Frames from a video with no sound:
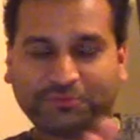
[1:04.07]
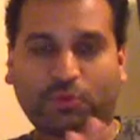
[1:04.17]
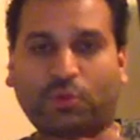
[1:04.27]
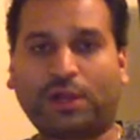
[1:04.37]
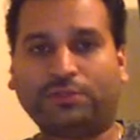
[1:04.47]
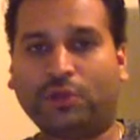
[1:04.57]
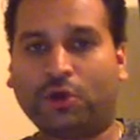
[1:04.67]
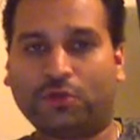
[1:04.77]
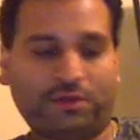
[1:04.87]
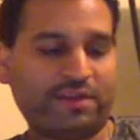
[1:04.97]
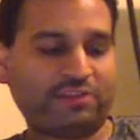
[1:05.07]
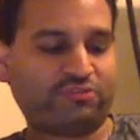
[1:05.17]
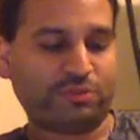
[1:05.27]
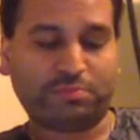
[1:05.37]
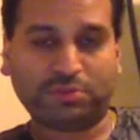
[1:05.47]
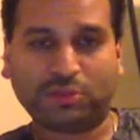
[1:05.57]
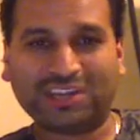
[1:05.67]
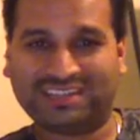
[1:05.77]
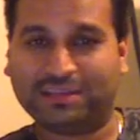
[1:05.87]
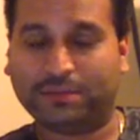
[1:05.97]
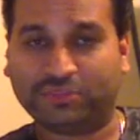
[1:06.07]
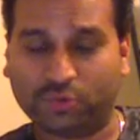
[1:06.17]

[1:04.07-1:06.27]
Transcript: for a while know that I've actually plugged him